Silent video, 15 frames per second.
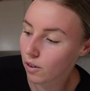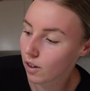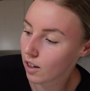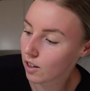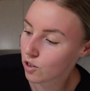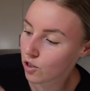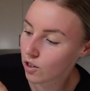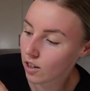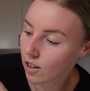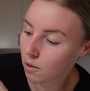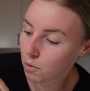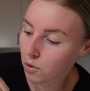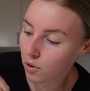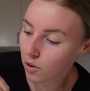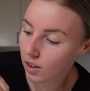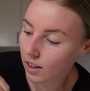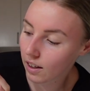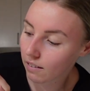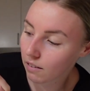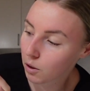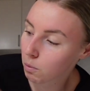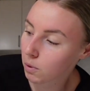and she was only a
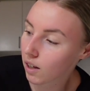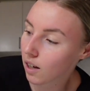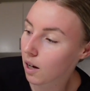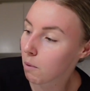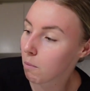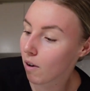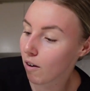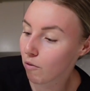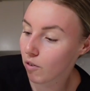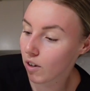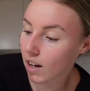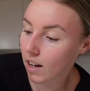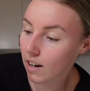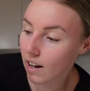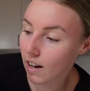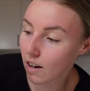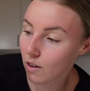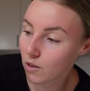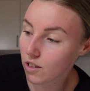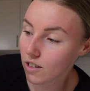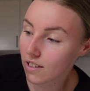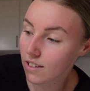little bit above, and now
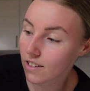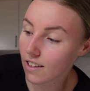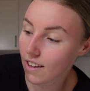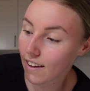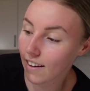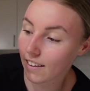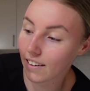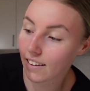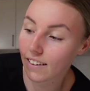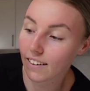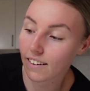she's like